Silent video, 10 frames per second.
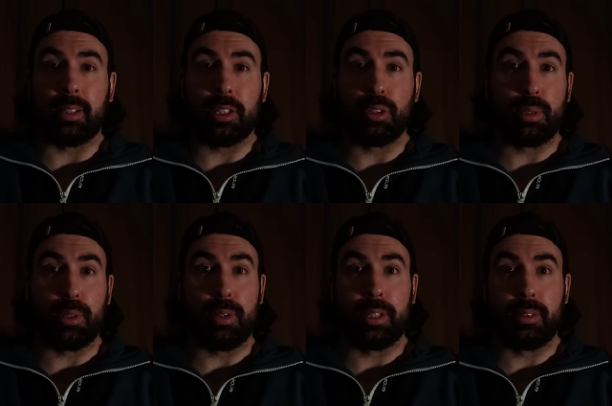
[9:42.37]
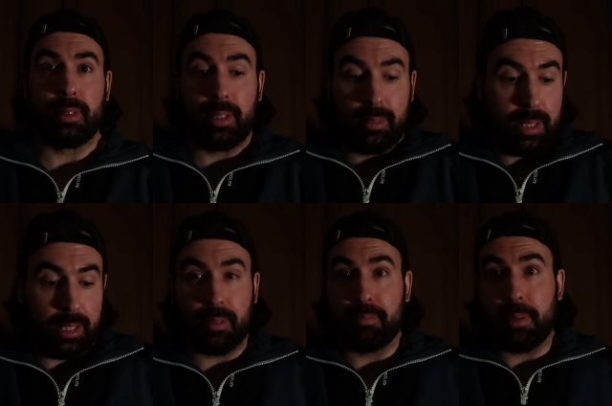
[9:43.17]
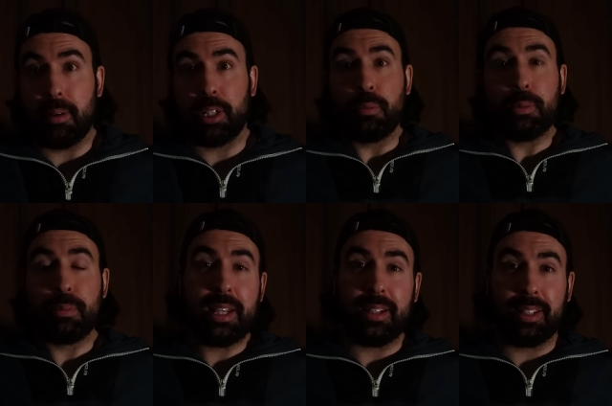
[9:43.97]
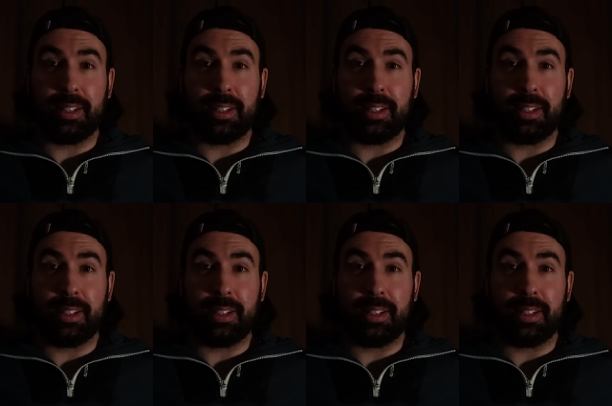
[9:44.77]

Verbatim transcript: humanoid, like a, a human being.